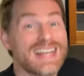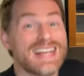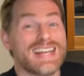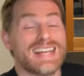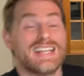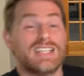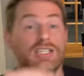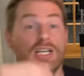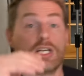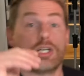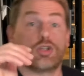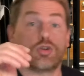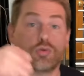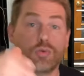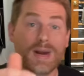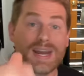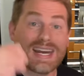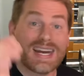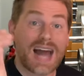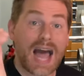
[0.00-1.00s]
is a
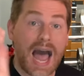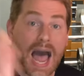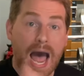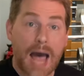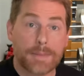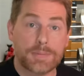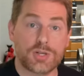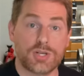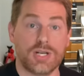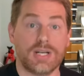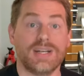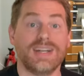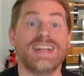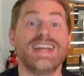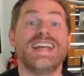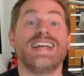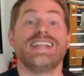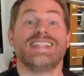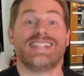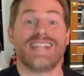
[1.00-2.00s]
great option
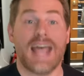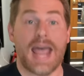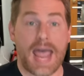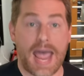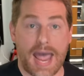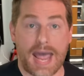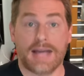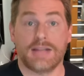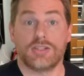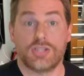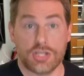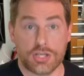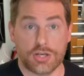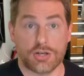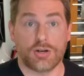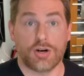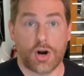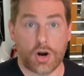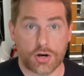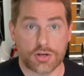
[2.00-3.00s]
to add to
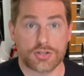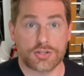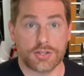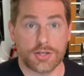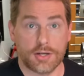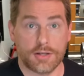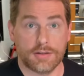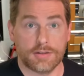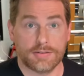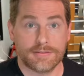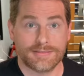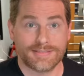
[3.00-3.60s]
your arsenal.